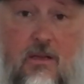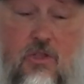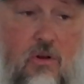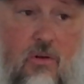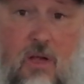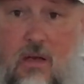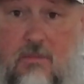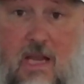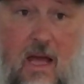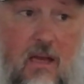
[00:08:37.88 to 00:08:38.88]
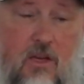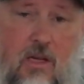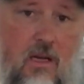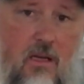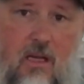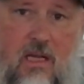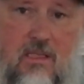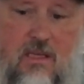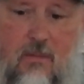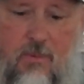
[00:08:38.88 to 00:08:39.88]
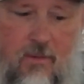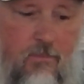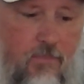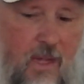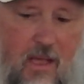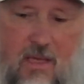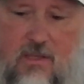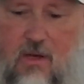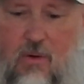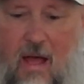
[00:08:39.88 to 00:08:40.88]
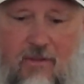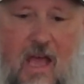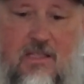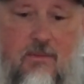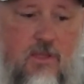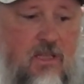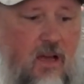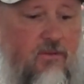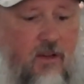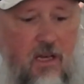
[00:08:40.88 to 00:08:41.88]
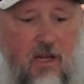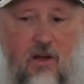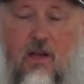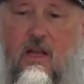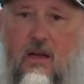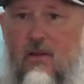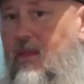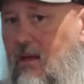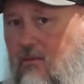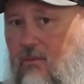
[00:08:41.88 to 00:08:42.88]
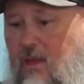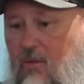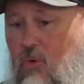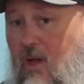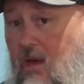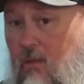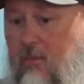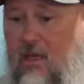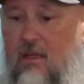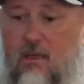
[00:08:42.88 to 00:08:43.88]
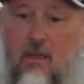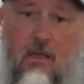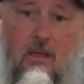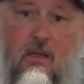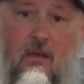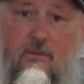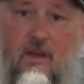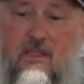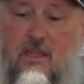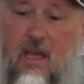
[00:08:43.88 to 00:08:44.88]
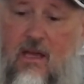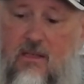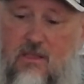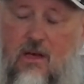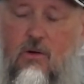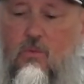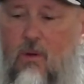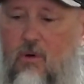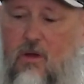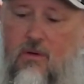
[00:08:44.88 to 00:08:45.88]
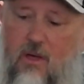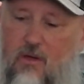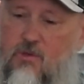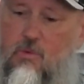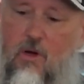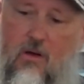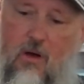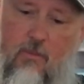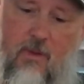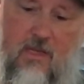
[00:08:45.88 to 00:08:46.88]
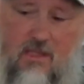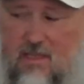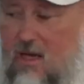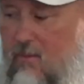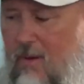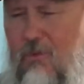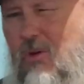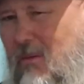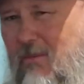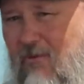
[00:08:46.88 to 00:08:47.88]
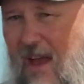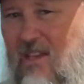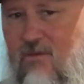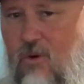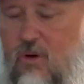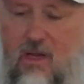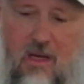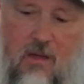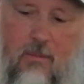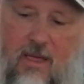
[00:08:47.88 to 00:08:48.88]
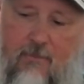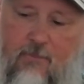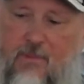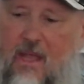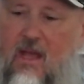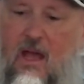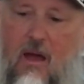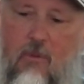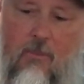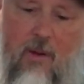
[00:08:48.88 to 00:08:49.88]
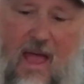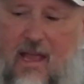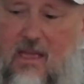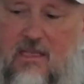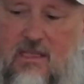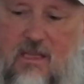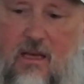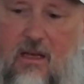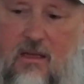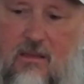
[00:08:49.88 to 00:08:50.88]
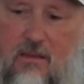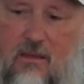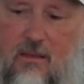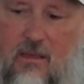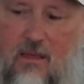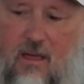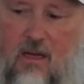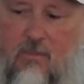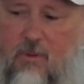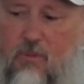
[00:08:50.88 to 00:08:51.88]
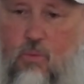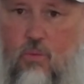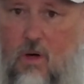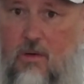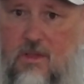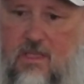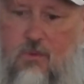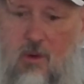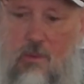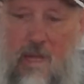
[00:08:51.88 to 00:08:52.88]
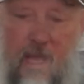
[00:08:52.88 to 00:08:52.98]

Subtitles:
a screw comes out, you need something. So I've got some stuff in here and here that will help me fix that. So what we're going to do is we're going to open this up. I'm going to be fast forwarding a little bit. I'm going to pack this up and we're going to see what we